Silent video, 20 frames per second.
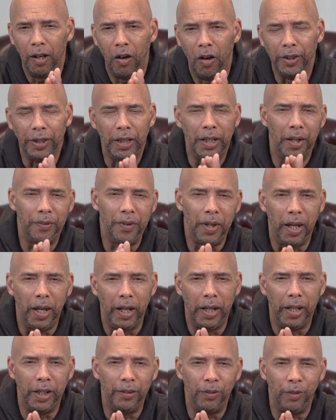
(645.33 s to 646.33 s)
On the other
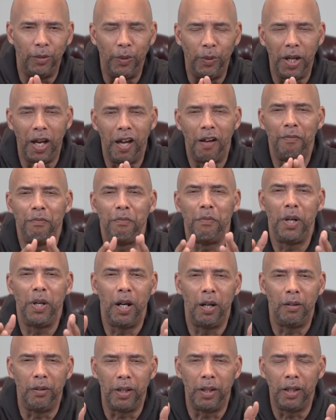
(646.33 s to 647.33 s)
hand, we have
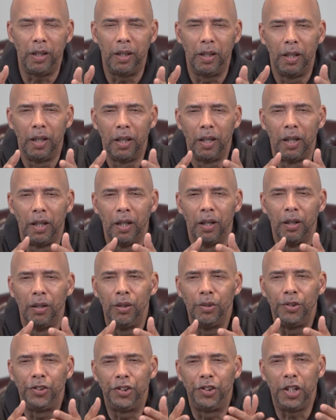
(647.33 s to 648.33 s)
Mary
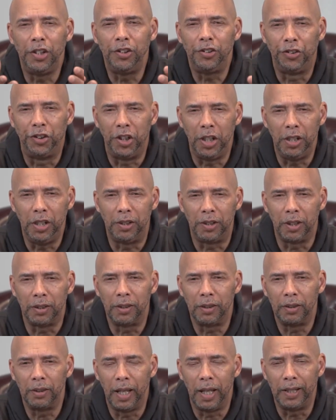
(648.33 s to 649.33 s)
who sees
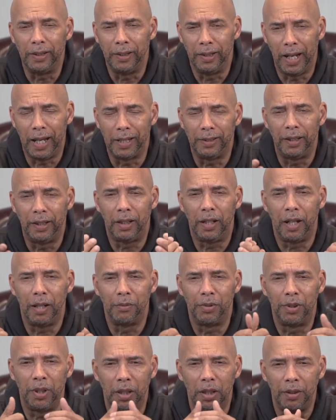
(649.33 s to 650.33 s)
Jesus, uh, and as he
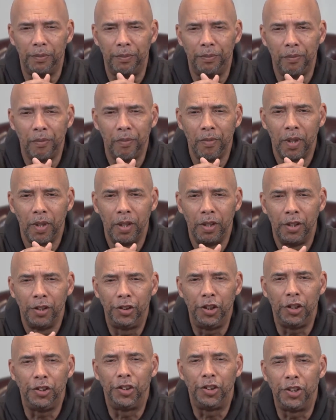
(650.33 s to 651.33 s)
comes in,
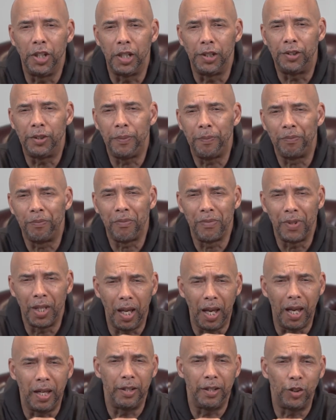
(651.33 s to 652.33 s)
she sits
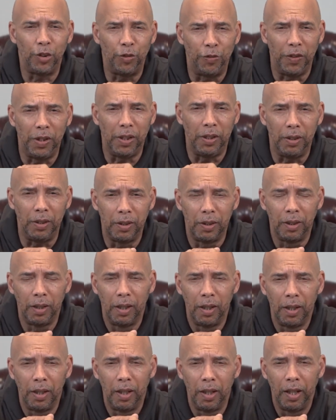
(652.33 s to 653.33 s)
at his feet
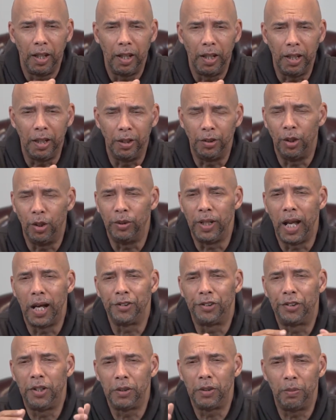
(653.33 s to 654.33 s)
and no
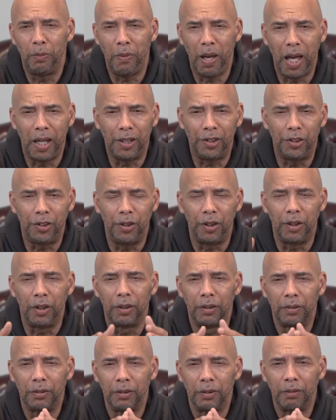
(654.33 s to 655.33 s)
doubt says,
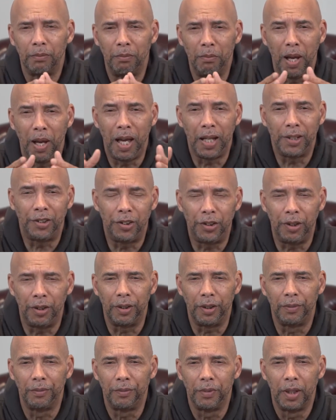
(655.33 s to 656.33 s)
Master,
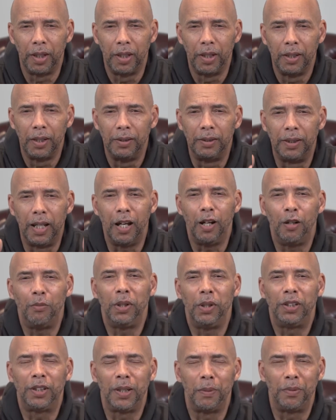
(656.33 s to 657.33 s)
Master, tell
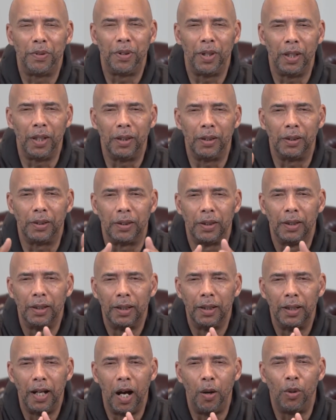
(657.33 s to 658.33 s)
me some things.
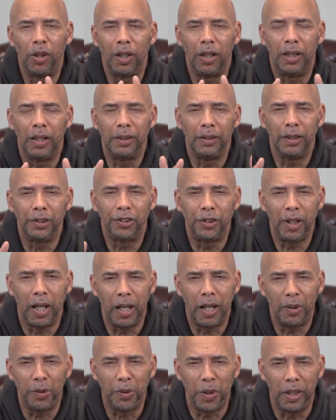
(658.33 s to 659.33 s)
I want to
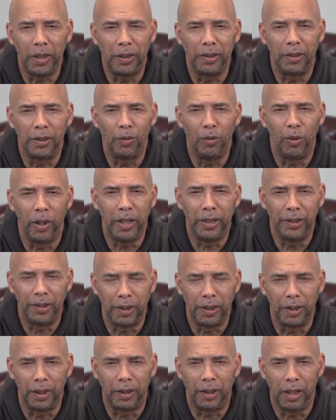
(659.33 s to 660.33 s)
understand things in ways
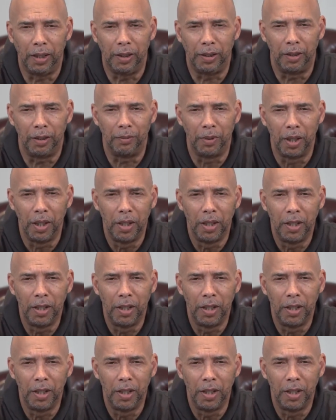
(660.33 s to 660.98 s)
of the kingdom.